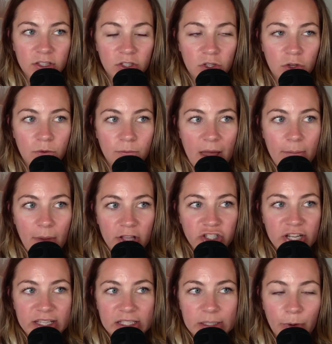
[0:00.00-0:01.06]
to my
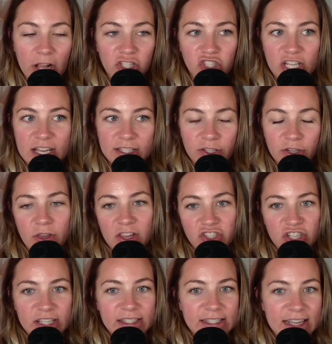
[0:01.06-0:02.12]
budget spreadsheet so you
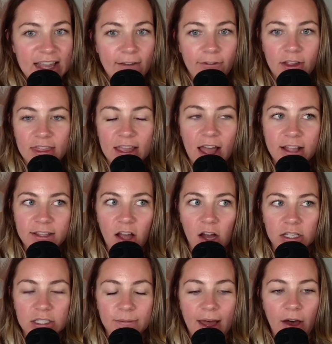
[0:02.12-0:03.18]
can just see everything I
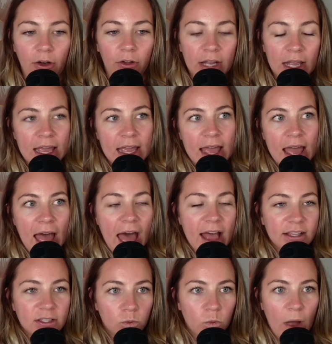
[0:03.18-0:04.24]
talked about
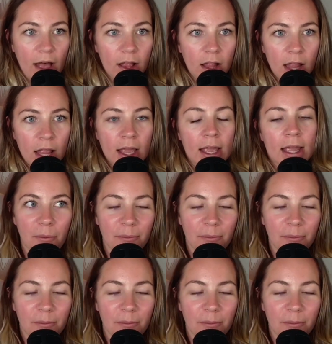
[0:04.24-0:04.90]
as well.